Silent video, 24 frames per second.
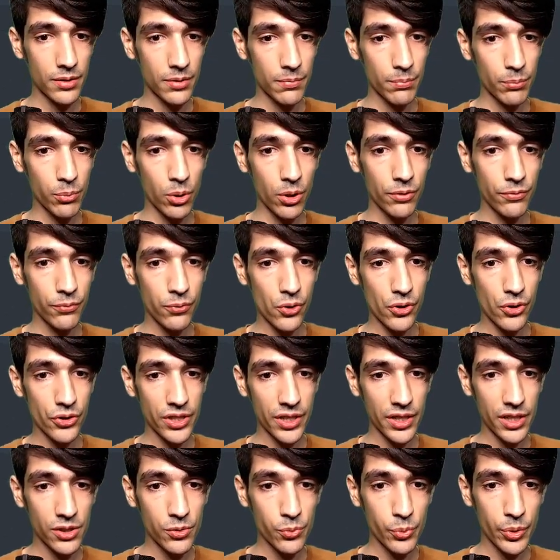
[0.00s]
0.4
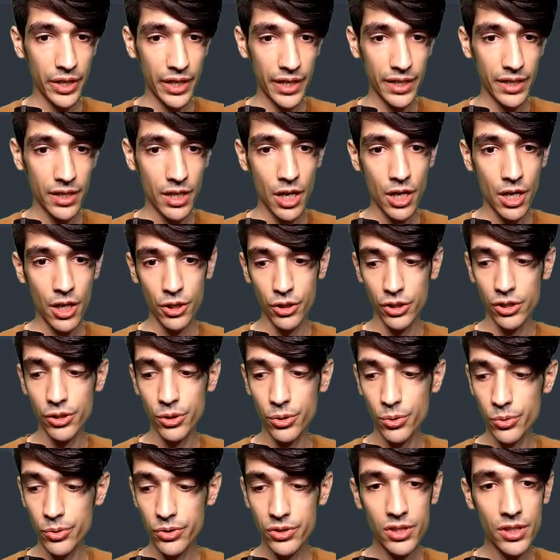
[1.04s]
seconds. We can
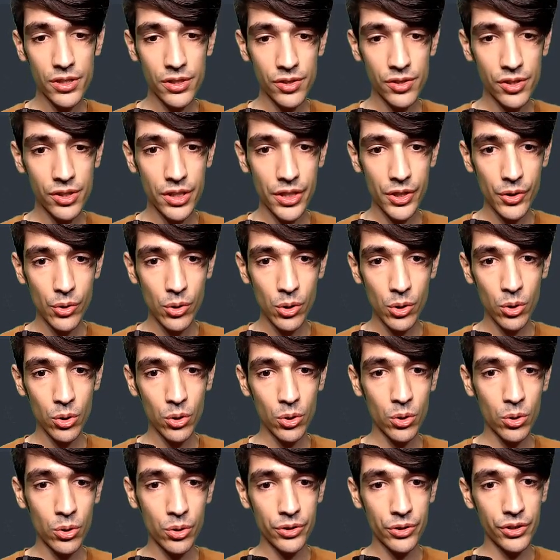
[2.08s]
use the 0
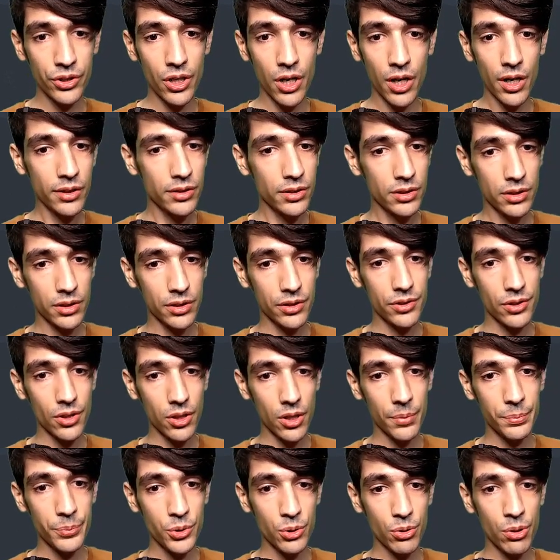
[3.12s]
or not. It's
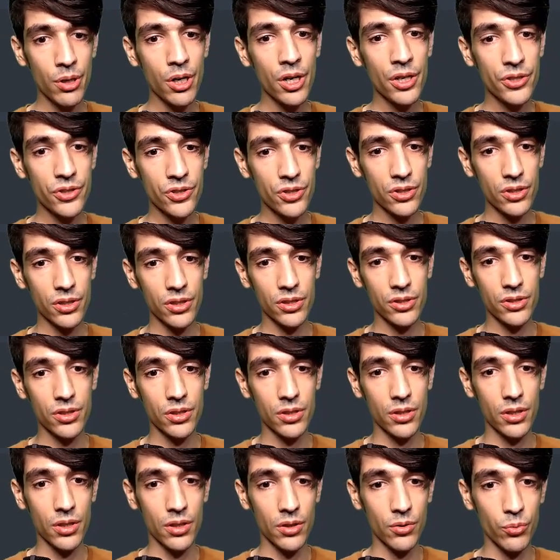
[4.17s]
up to us. It's
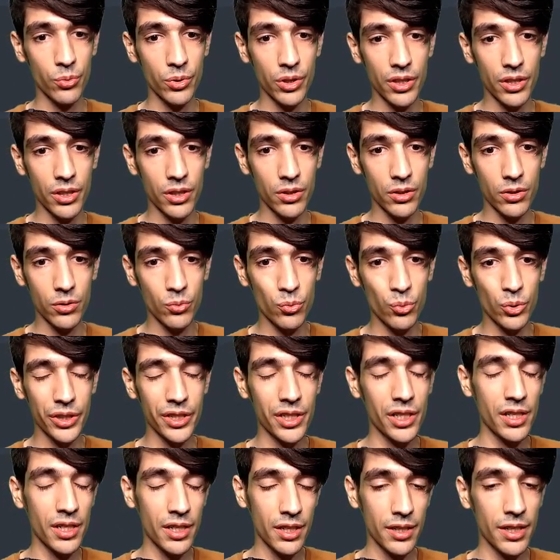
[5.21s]
we can
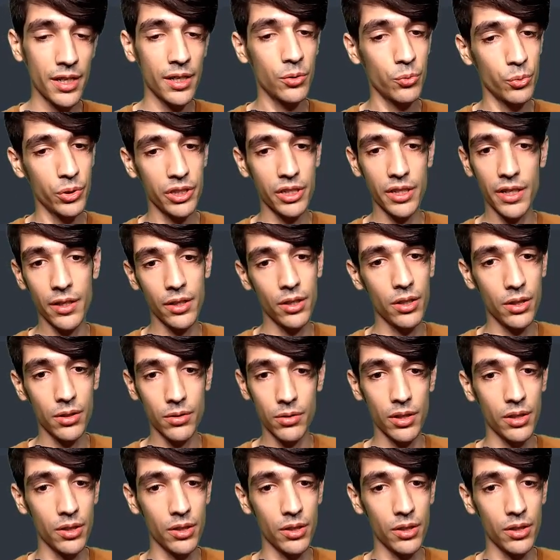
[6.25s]
and we cannot.